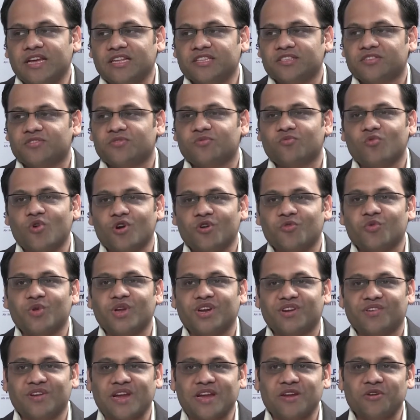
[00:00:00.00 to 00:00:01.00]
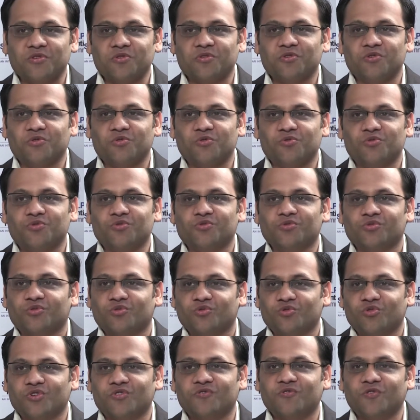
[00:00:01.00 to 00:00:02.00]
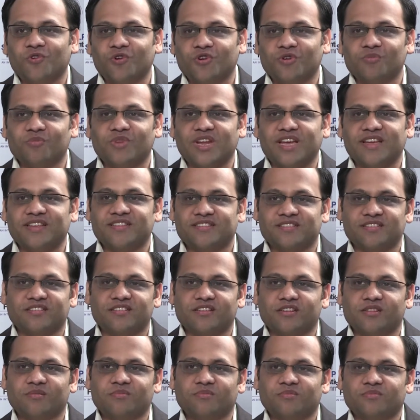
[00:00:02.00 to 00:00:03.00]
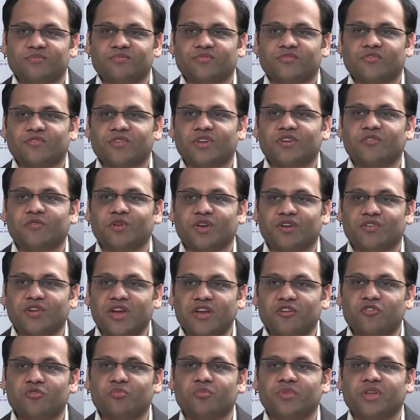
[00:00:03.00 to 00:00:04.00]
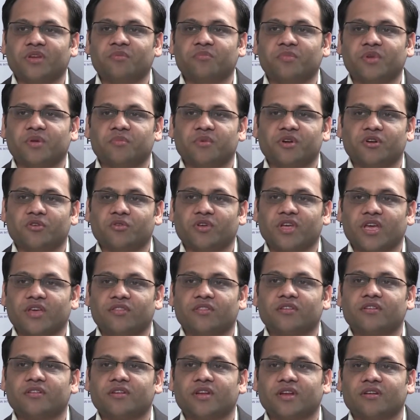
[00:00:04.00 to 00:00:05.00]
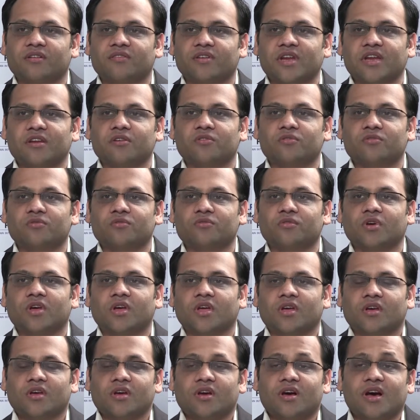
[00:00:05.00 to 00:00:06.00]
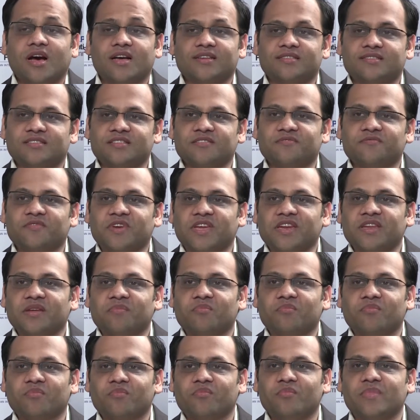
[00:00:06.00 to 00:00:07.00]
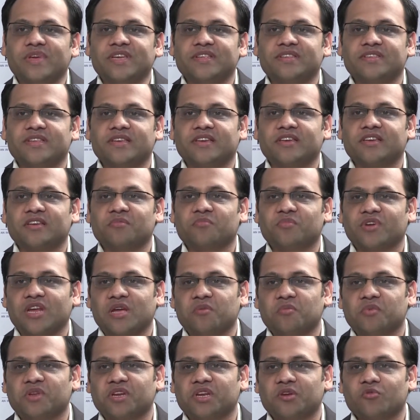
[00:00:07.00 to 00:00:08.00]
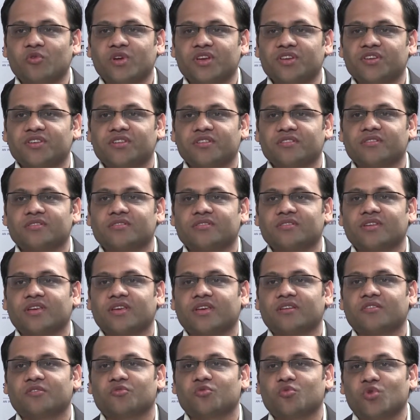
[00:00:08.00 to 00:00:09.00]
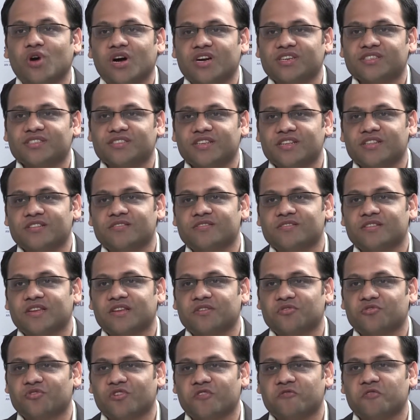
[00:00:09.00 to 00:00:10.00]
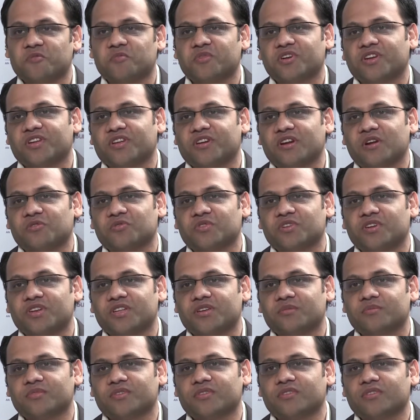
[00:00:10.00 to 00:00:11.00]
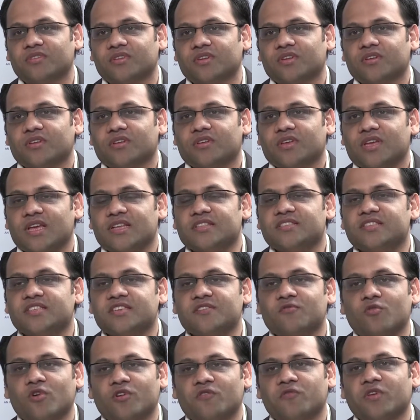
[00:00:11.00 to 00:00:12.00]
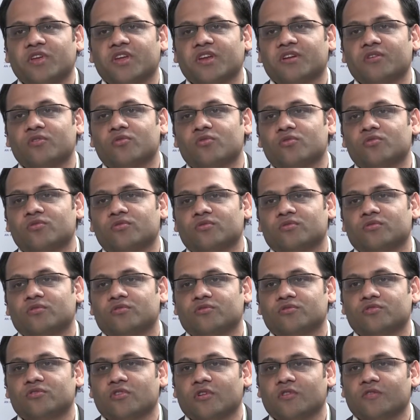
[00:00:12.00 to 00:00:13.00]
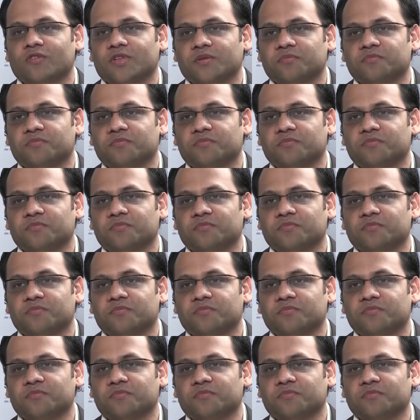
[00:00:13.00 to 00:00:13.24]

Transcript: that's what we are trying to do through a forum like Sankalp, where we are trying to bring people together and trying to ask some very basic and primary questions to ourselves and to everybody around the table and see what we can do to solve